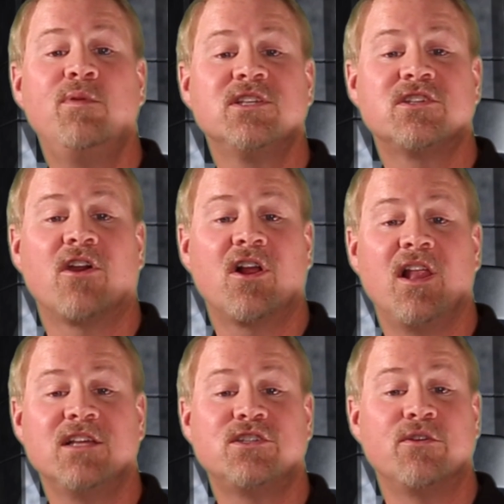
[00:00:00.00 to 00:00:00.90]
open star
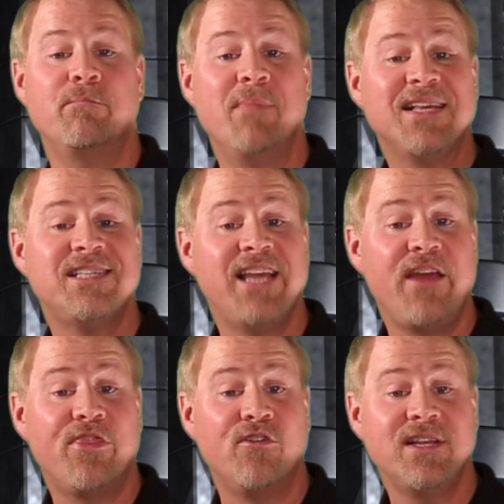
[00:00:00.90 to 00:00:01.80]
cluster Messier